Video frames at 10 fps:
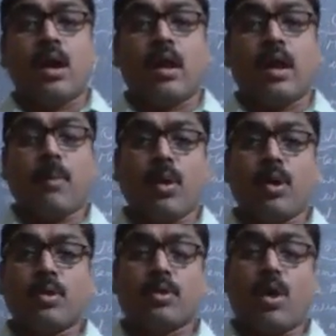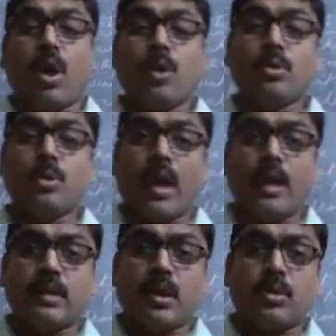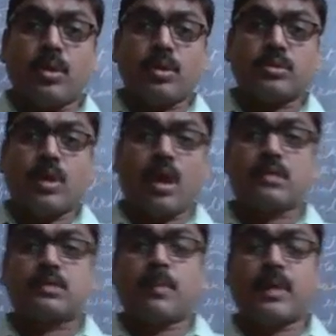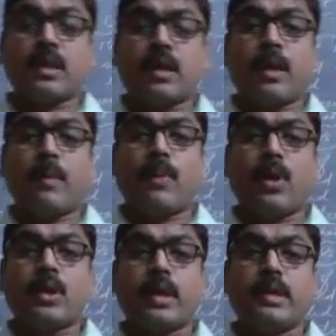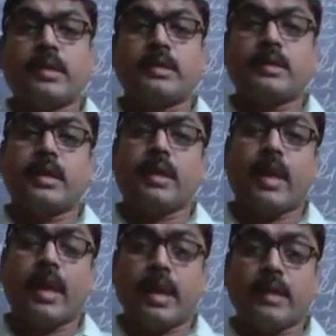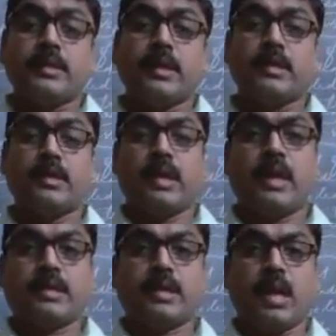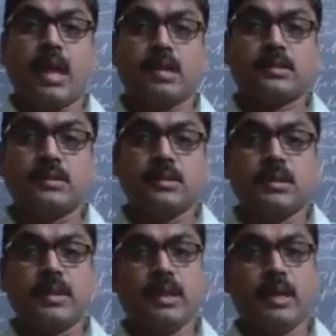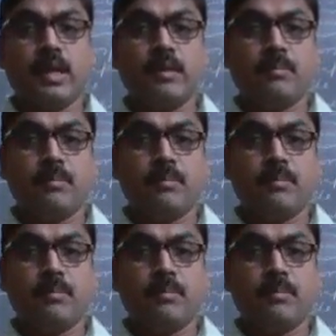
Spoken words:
about how to write the notes on some other important case in the next class. Till then,